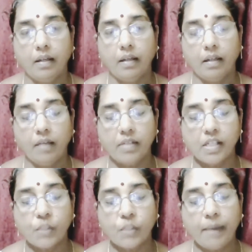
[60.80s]
He was
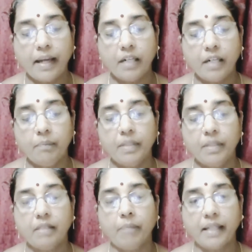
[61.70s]
inspired
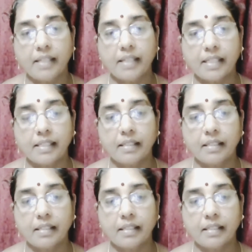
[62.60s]
by this